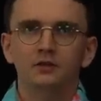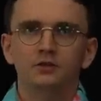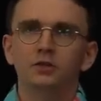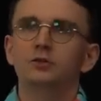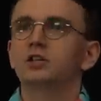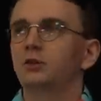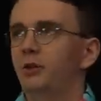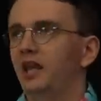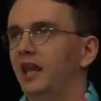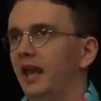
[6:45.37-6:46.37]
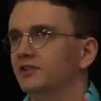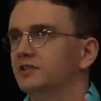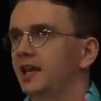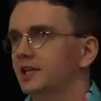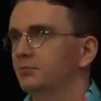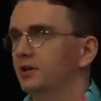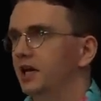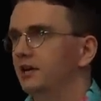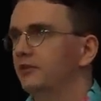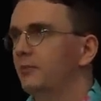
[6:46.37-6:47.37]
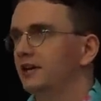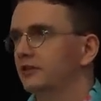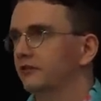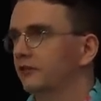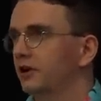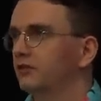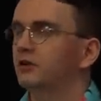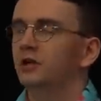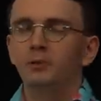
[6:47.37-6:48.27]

Due to the BEF's desperate need for men at the front,